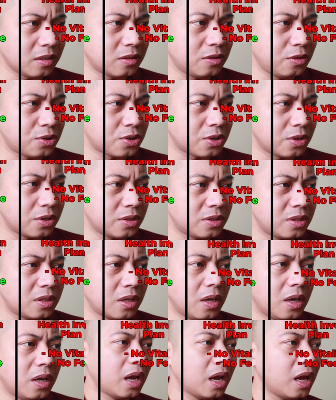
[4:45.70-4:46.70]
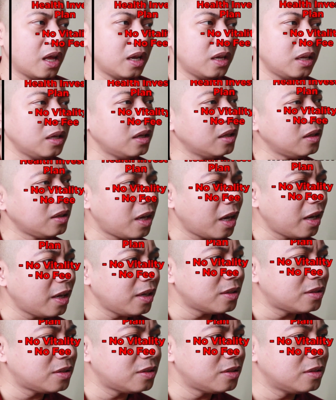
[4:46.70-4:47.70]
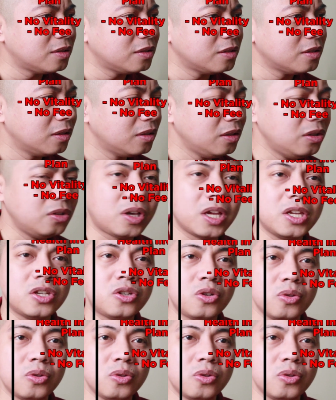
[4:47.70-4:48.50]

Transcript: inclusions, and in case you can